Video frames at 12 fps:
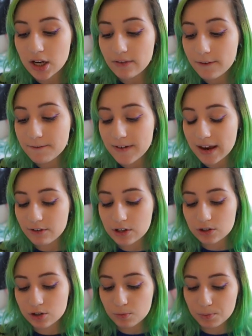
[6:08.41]
Do you have a favorite
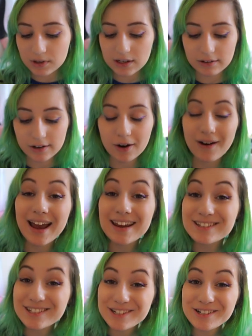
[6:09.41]
superhero?
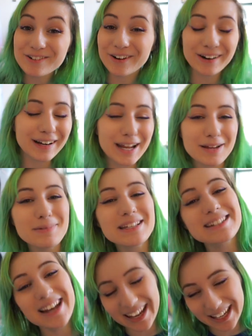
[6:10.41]
I do. Her name
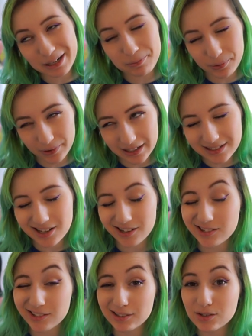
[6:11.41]
is Diana Prince,
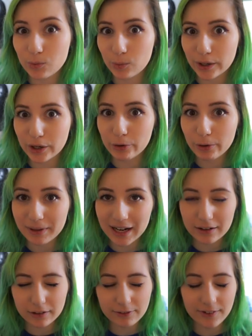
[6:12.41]
also known as Wonder Woman.
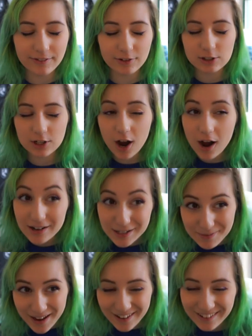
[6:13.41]
I don't know if I've ever talked
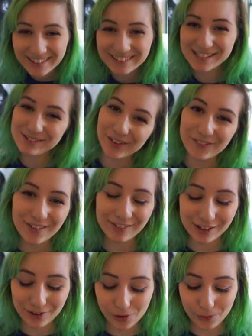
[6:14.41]
about her. She's my favorite
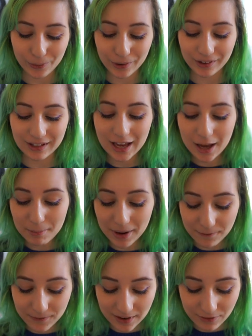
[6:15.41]
in the whole world.
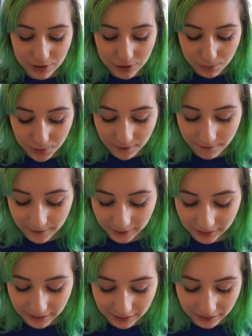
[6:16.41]
My favorite super
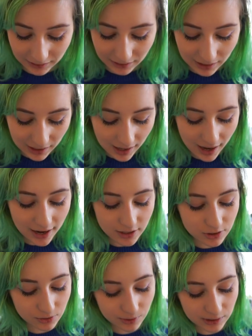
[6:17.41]
villain I
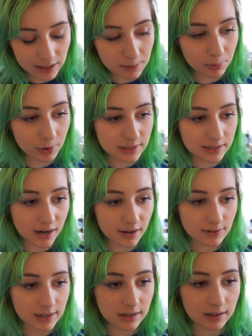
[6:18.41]
do really like Poison
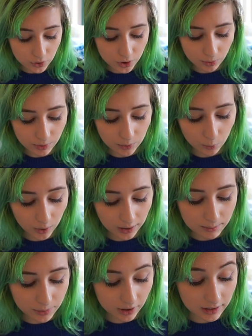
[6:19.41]
Ivy. You could read
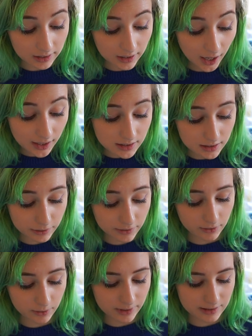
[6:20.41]
one book, not
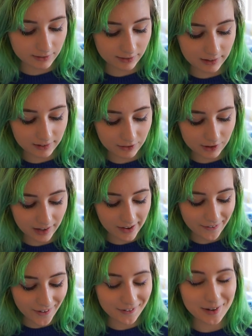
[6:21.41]
series for the rest of your
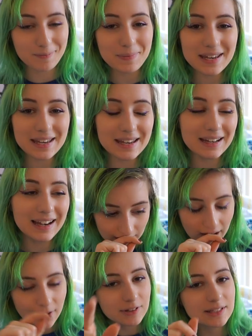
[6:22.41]
life, what would it be?
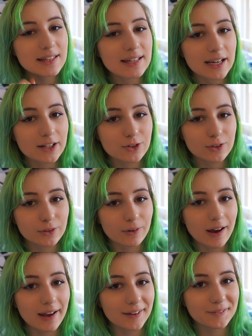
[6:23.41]
I would say The Catcher in the
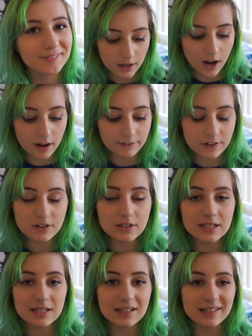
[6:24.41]
Rye. Coffee or
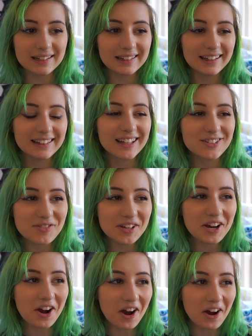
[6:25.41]
tea? That's
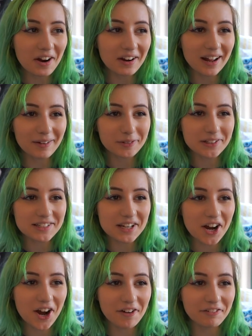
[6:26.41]
really hard. I'm gonna say
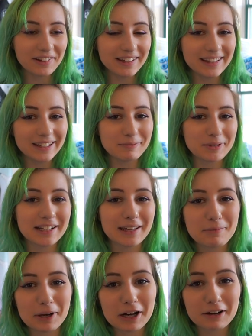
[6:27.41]
coffee, but I
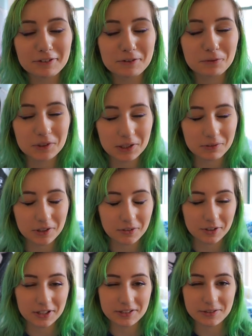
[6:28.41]
like my coffee really, really,
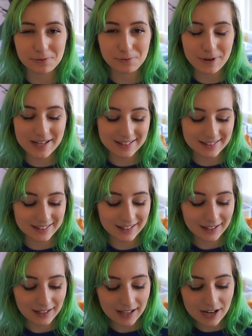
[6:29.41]
really sweet.
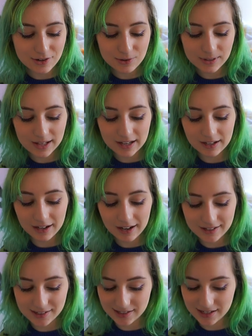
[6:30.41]
I do like
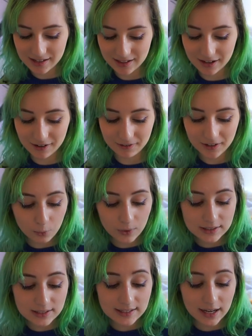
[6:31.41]
iced tea though.
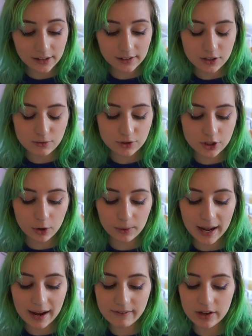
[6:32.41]
What's a talent you don't
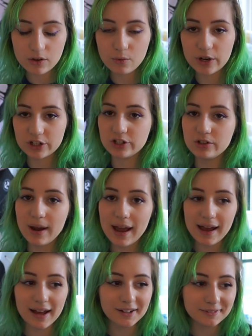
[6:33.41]
have that you wish you
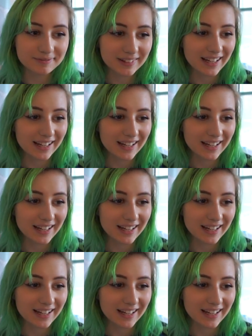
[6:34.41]
had?